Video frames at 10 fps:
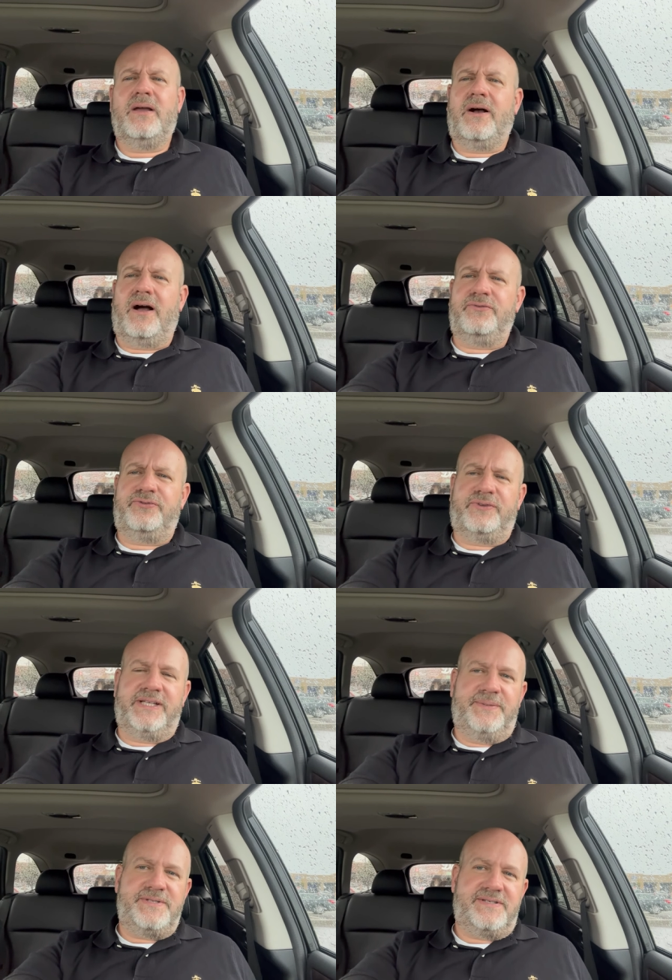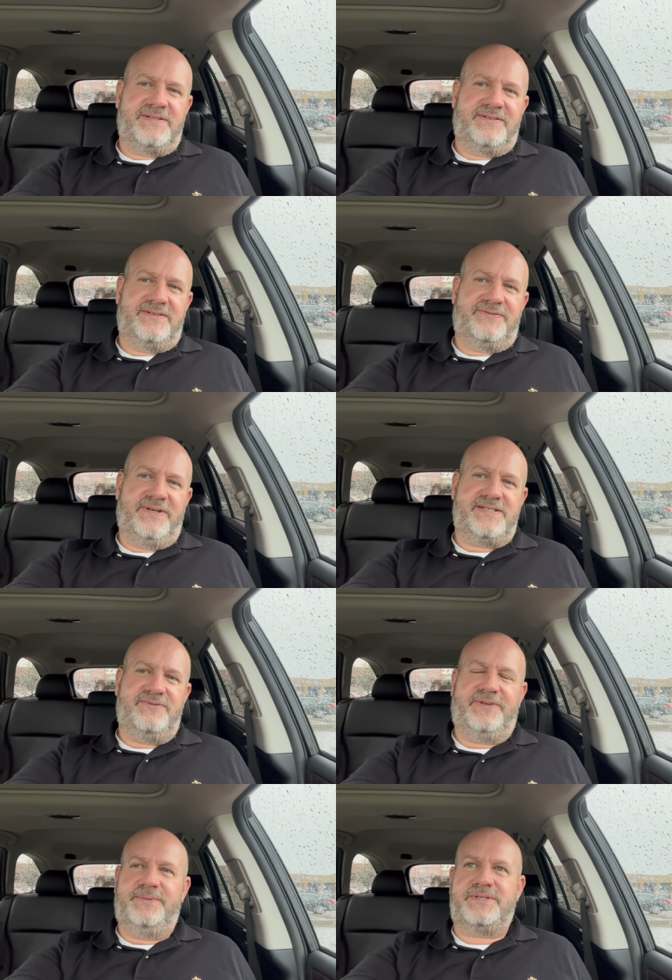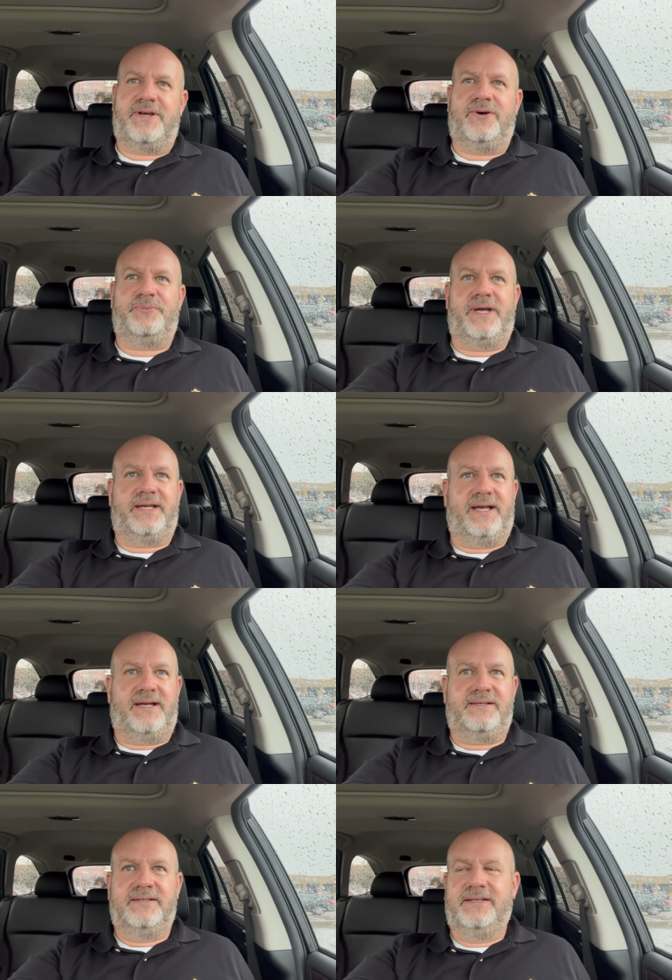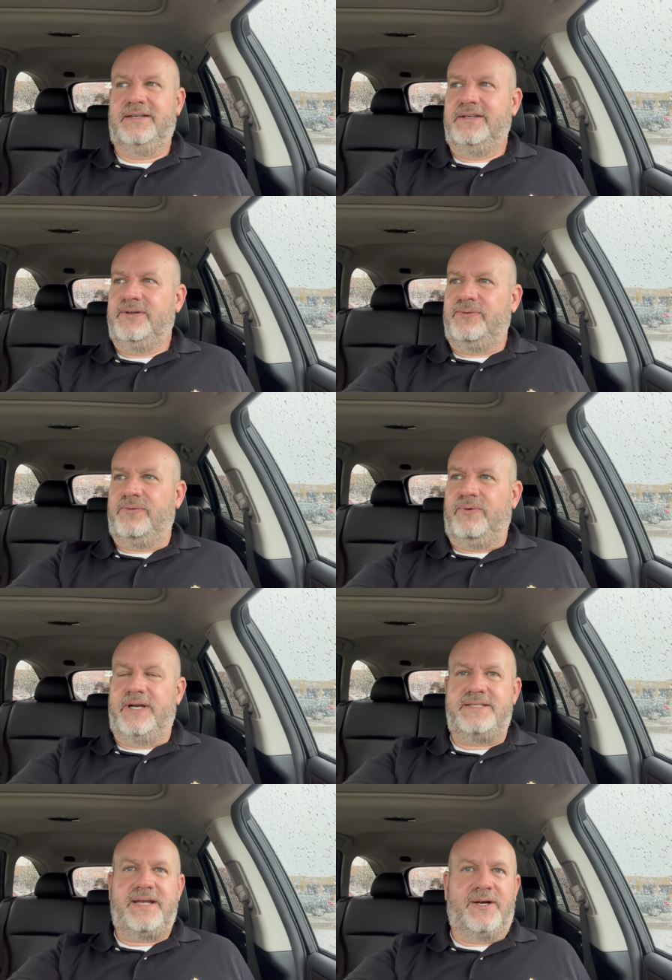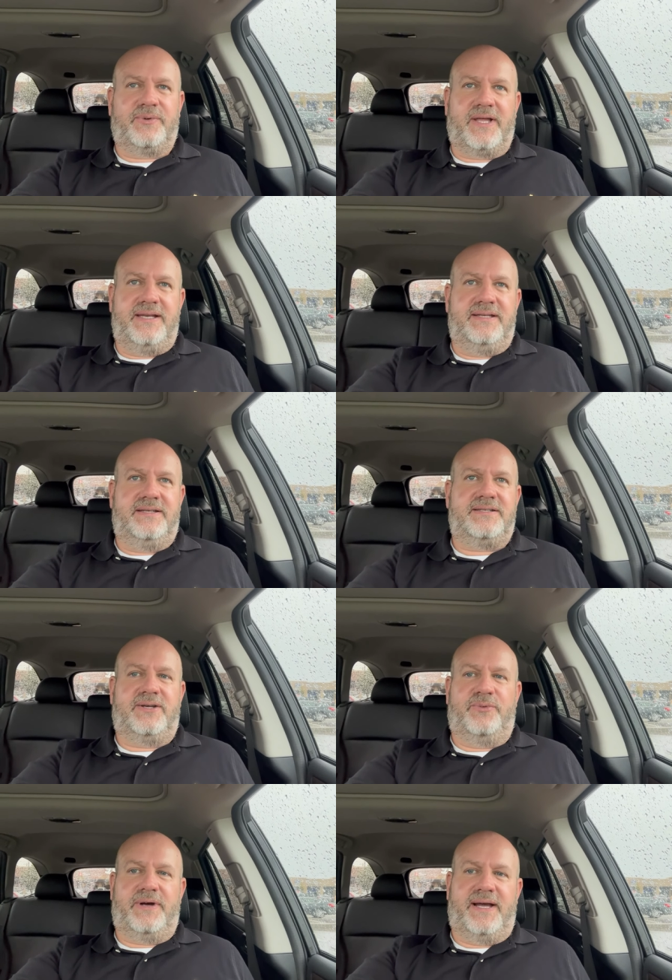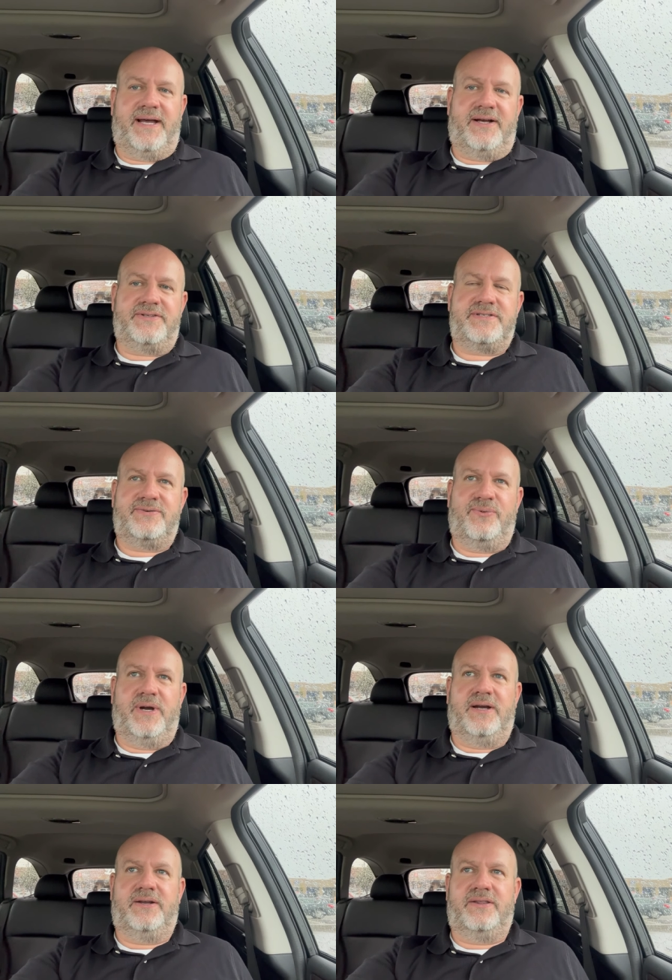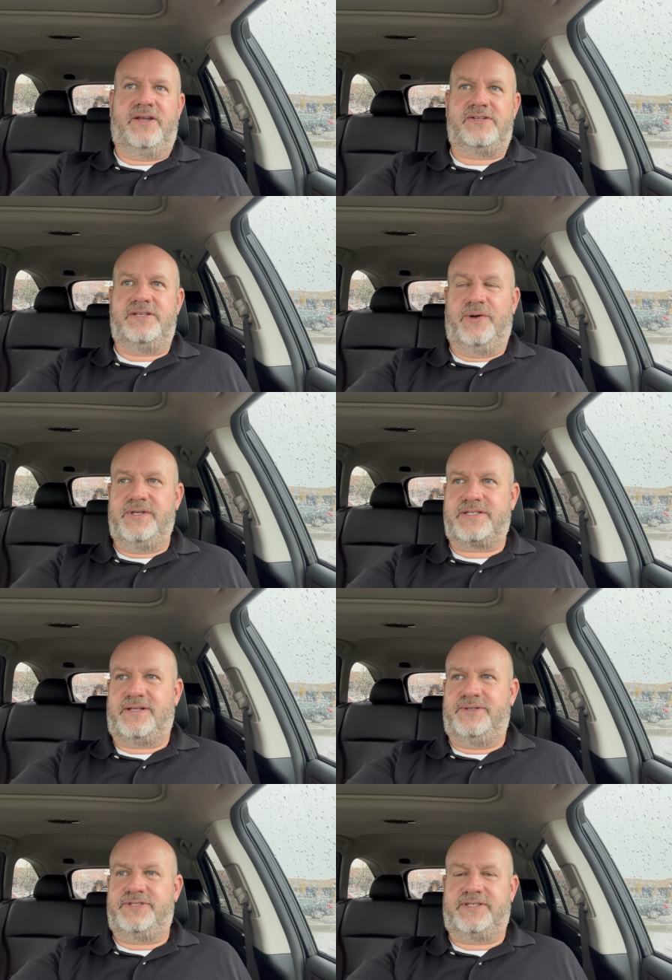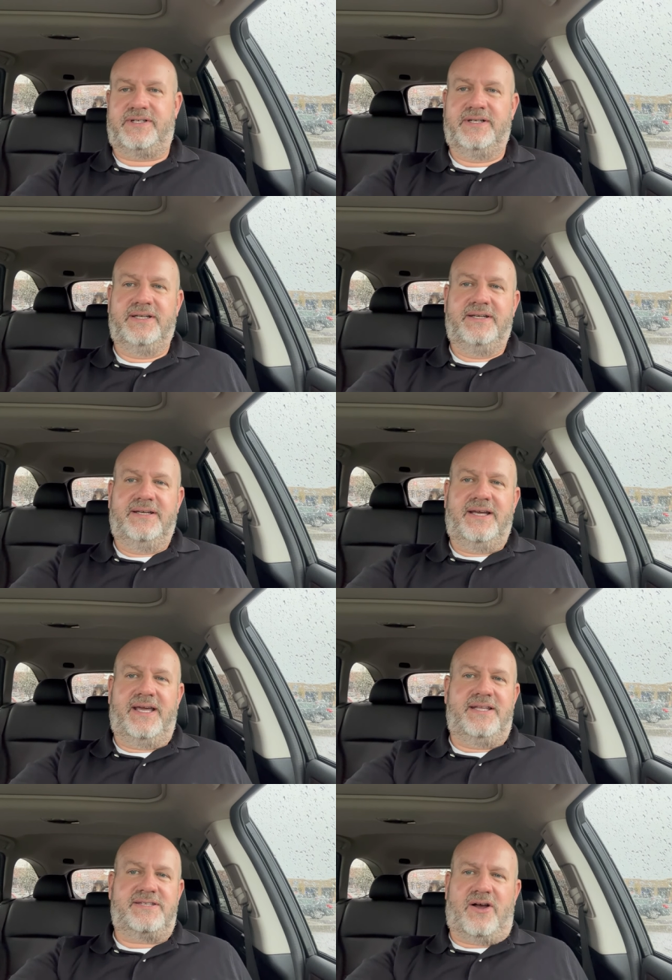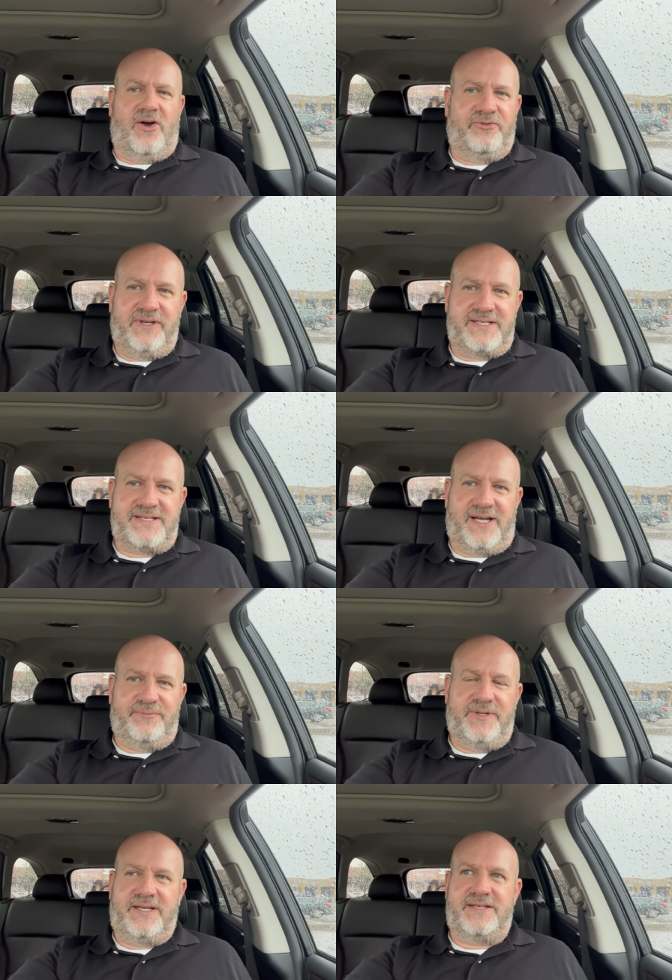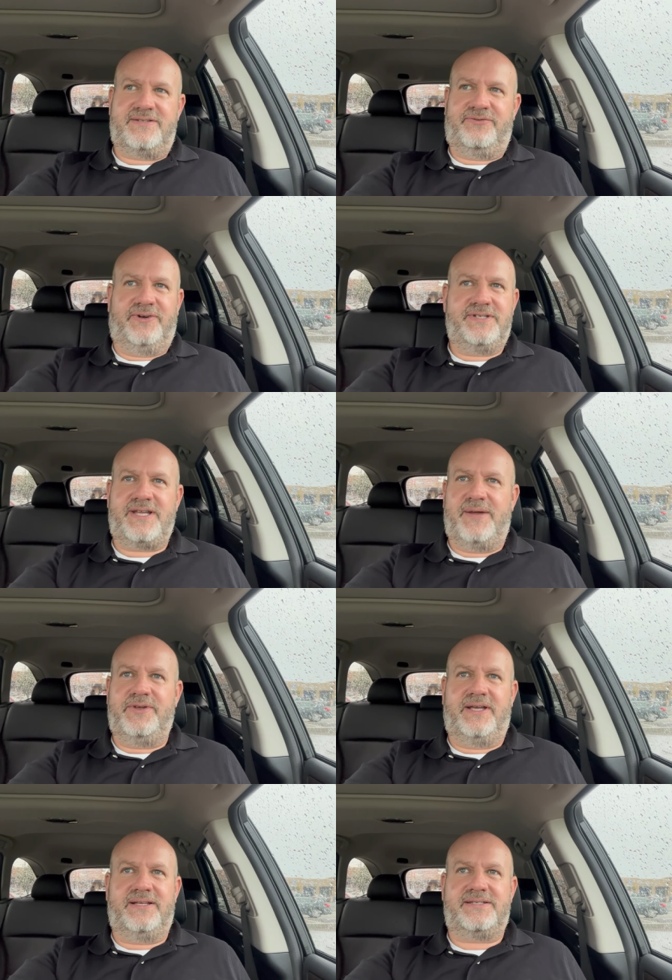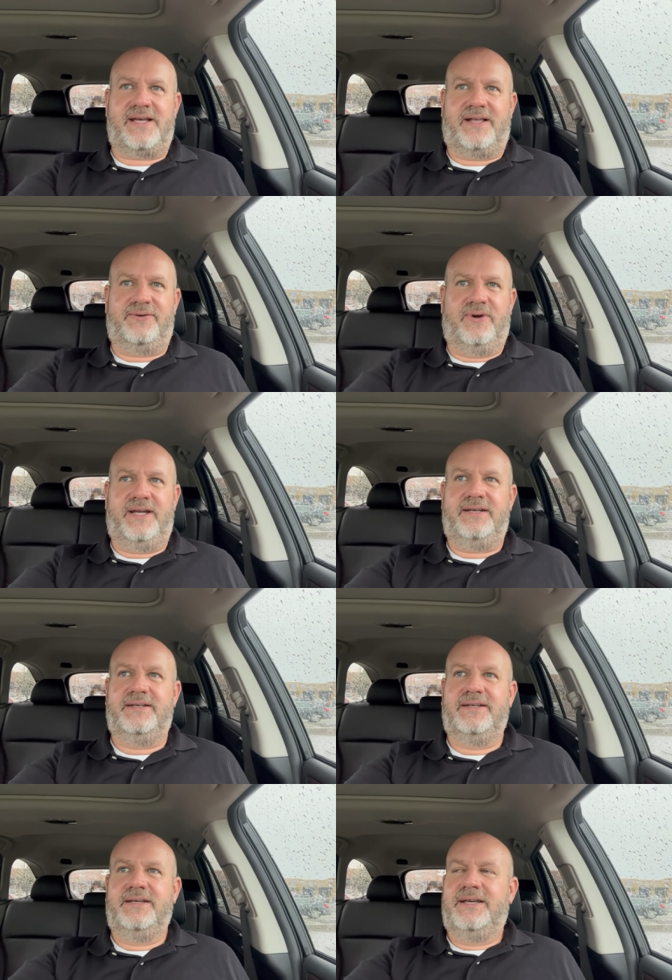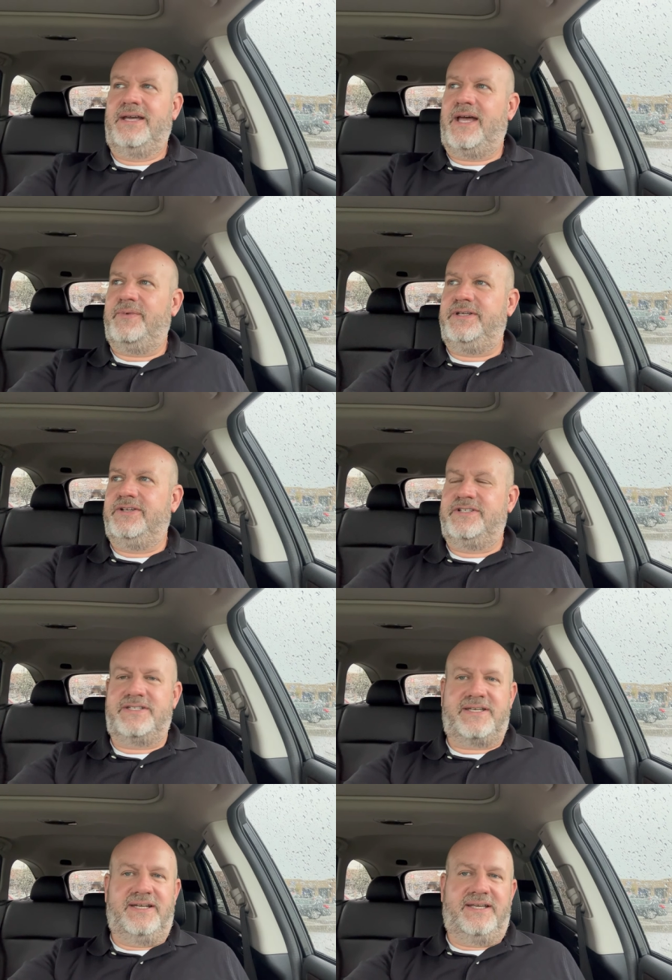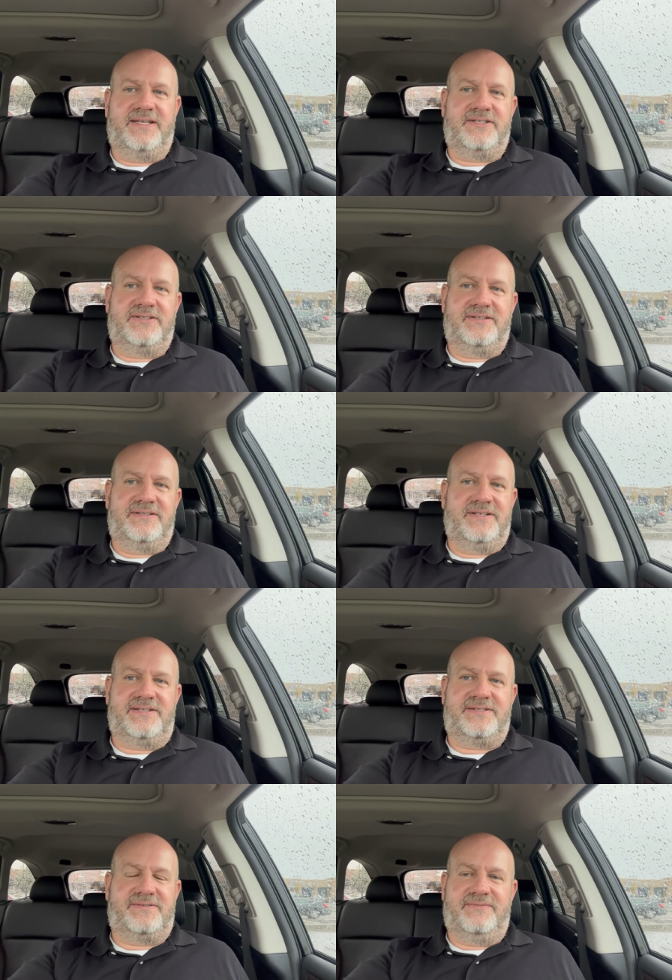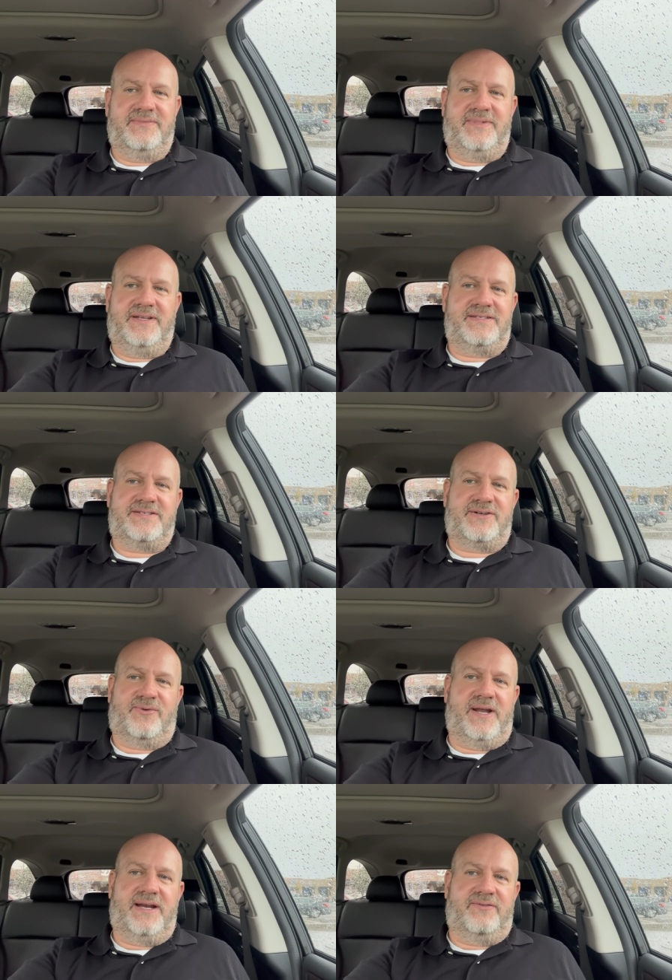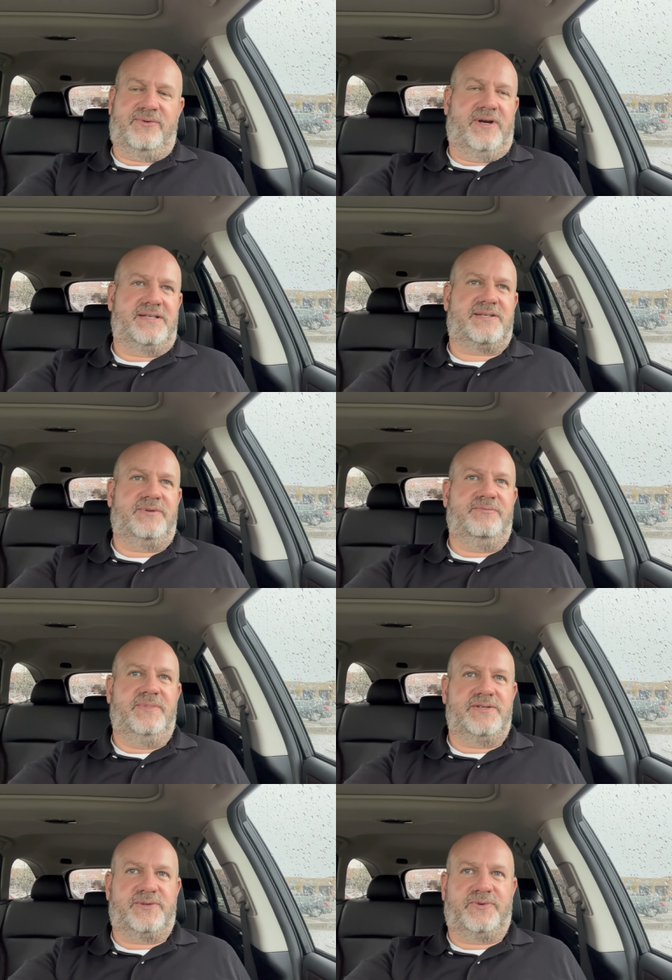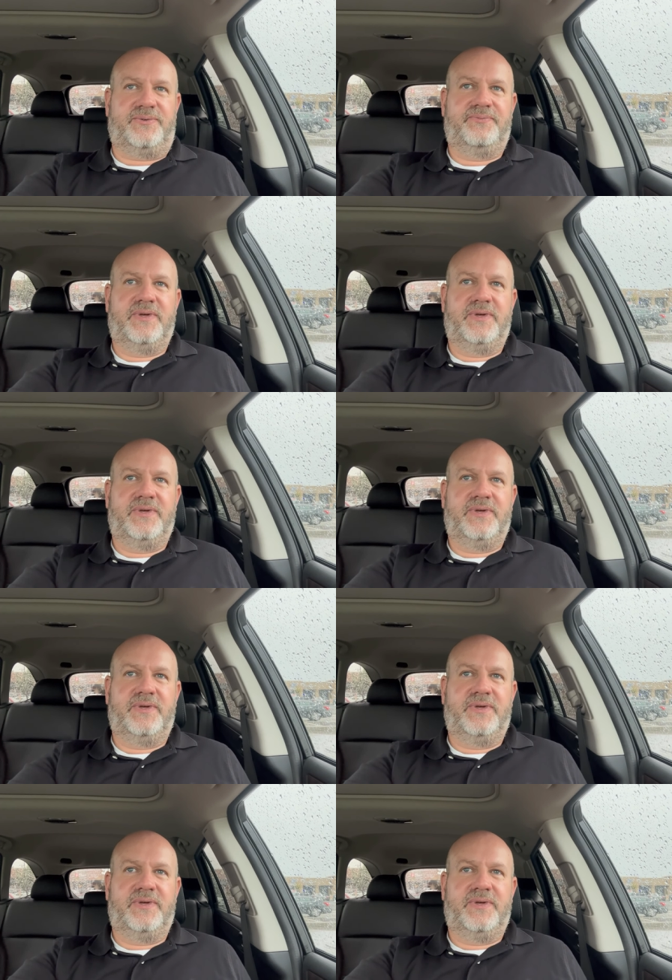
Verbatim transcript: On flips, fix and flips, oh my God what a terrible idea to go buy a house where there's no disclosure and it's all fixed up because the first time you get a solid rain, I mean, you're just going to get just, it's just going to rain everywhere. It's going to be miserable.